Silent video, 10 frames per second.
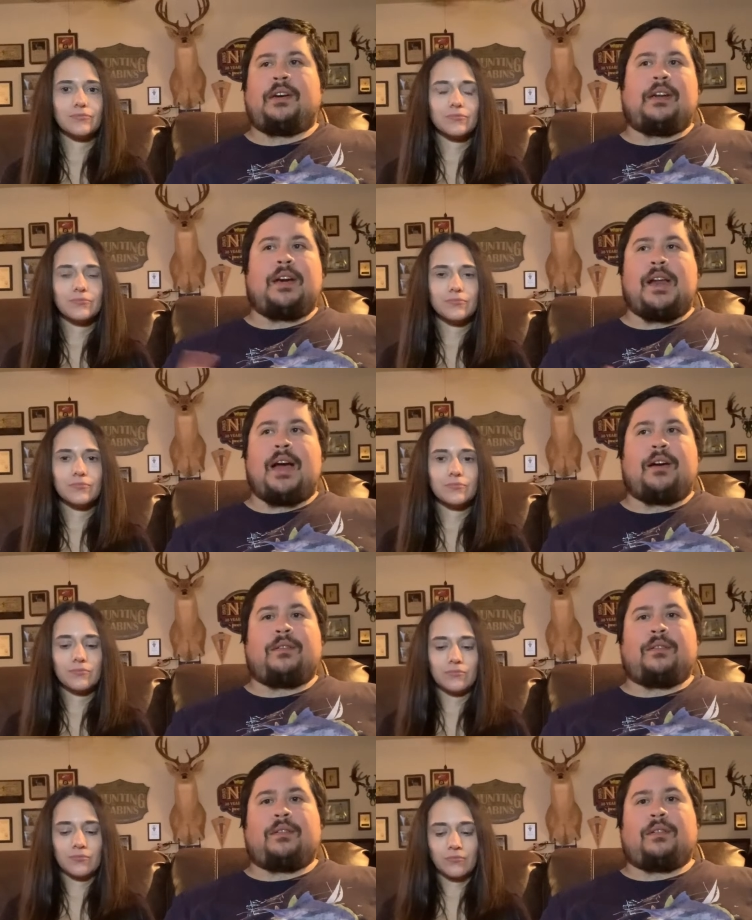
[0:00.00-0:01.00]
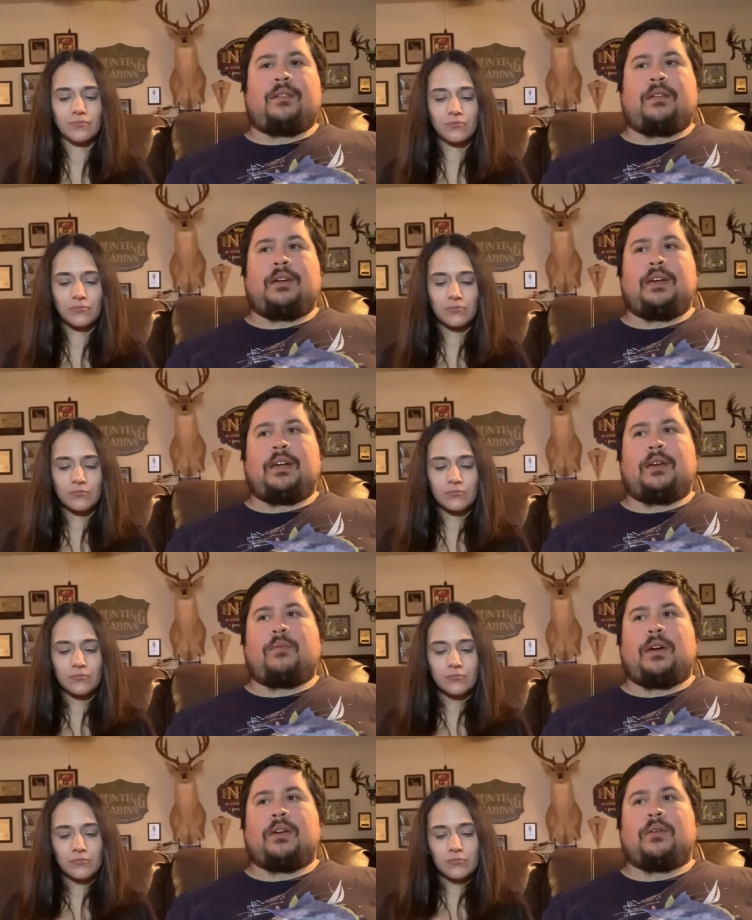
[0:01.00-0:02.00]
Speaker 1: in and out. And I
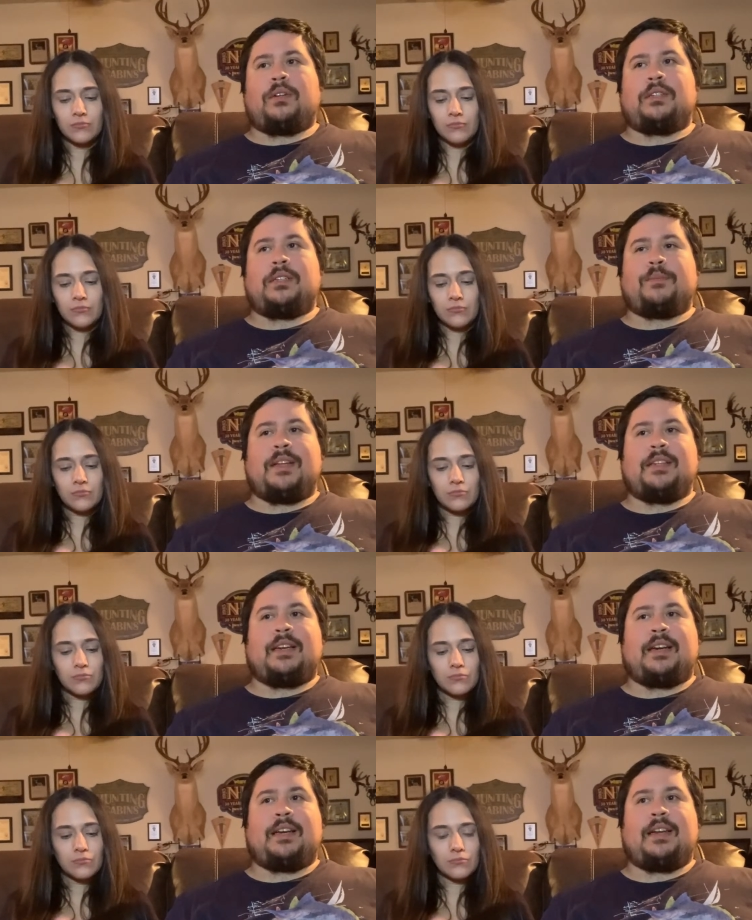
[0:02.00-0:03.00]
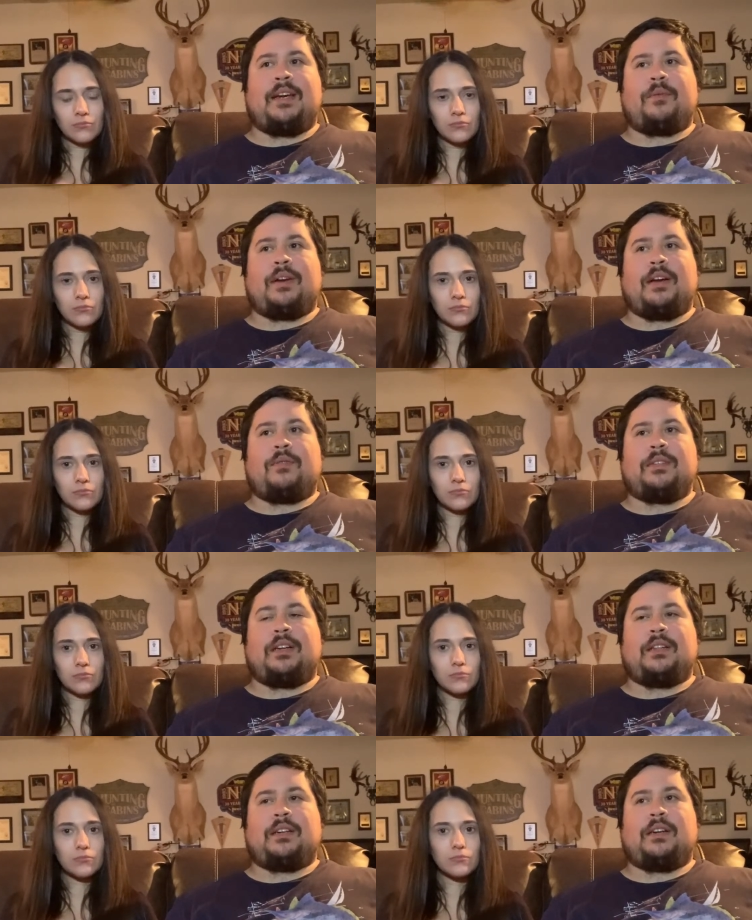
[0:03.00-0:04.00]
noticed that by the 2nd day when I was out
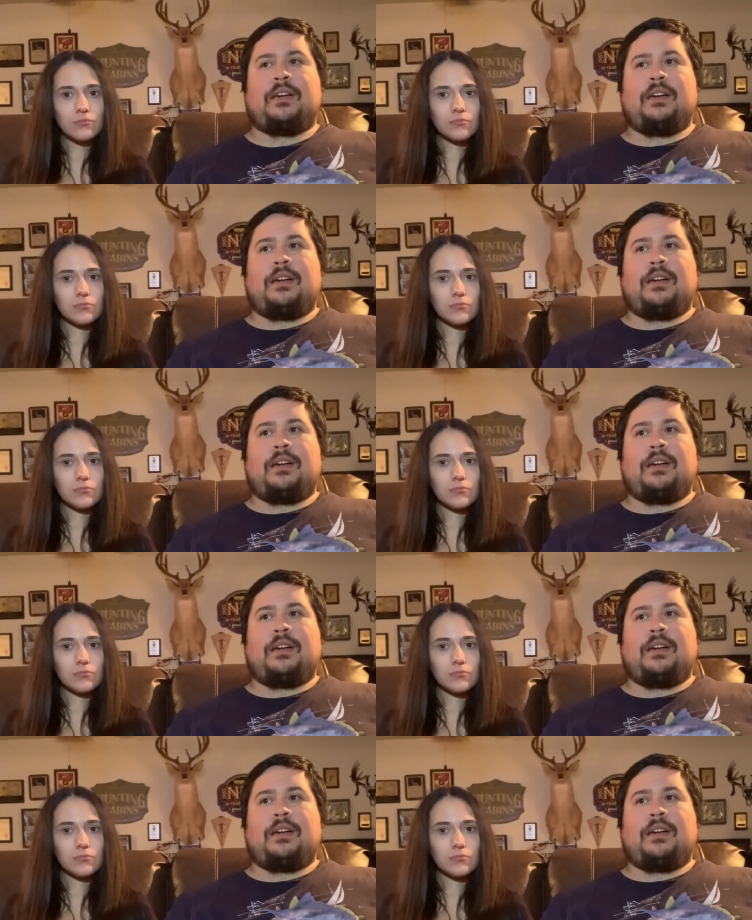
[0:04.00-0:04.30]
there,